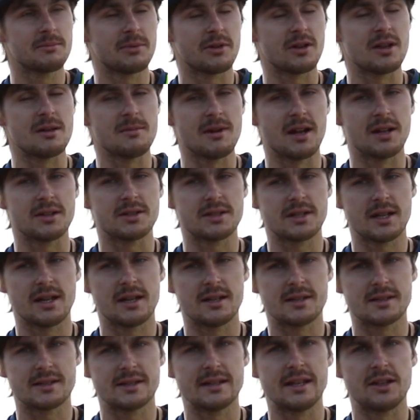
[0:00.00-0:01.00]
Pretty much, yeah.
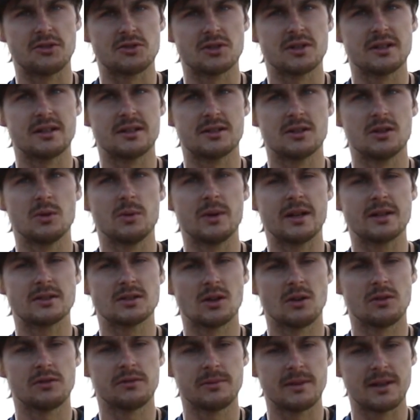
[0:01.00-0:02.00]
It's literally 2 weeks
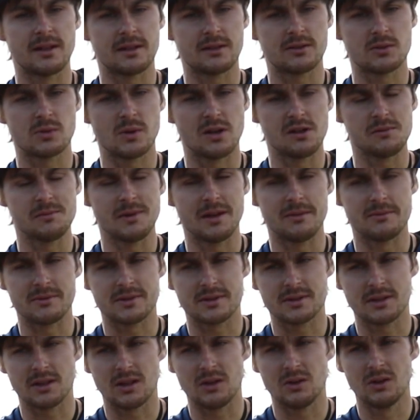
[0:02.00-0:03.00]
off being 12 months.
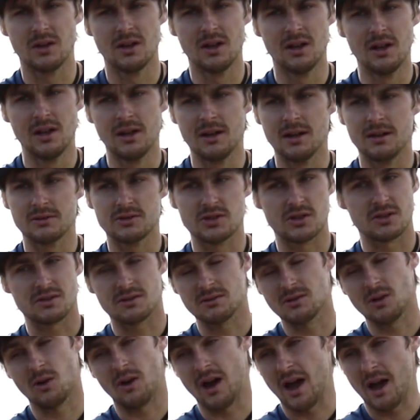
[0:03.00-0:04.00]
So just
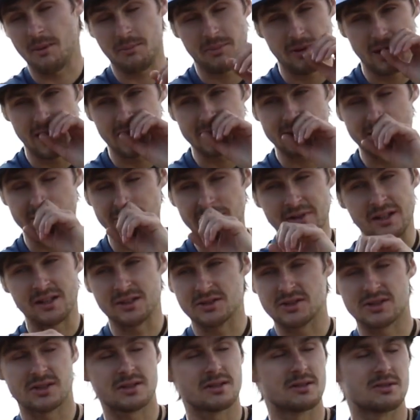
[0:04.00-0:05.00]
not apprehensive really, I
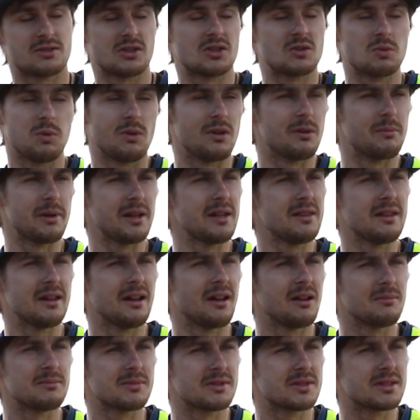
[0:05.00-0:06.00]
just want to be there.
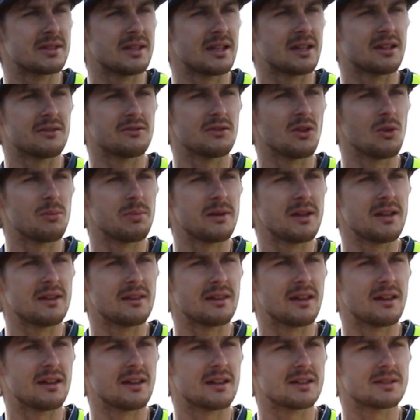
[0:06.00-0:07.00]
I'm sick of not being
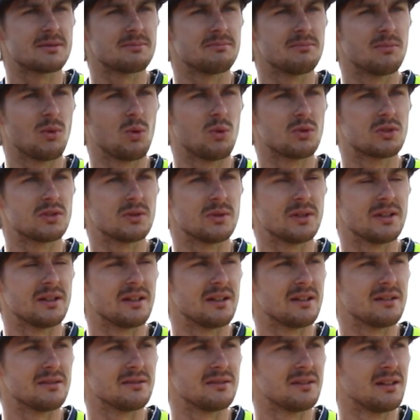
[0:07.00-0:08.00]
there. That's more to it,
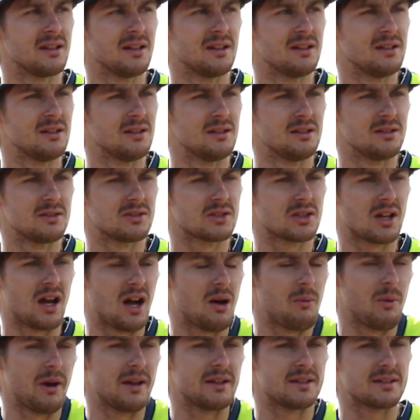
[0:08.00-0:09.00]
and just
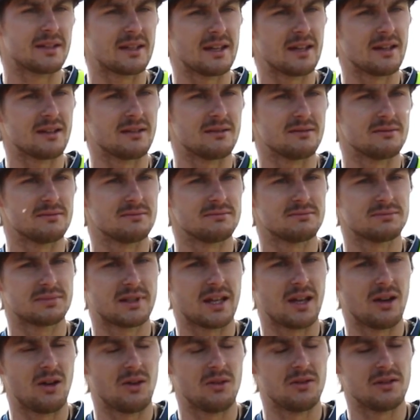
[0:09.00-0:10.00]
can't wait to get
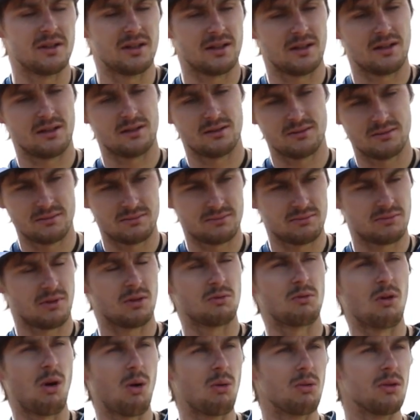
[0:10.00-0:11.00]
on the
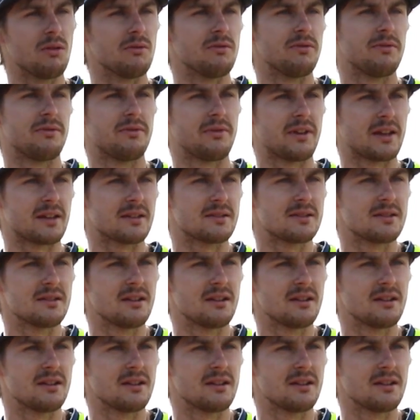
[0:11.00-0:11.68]
roll of things,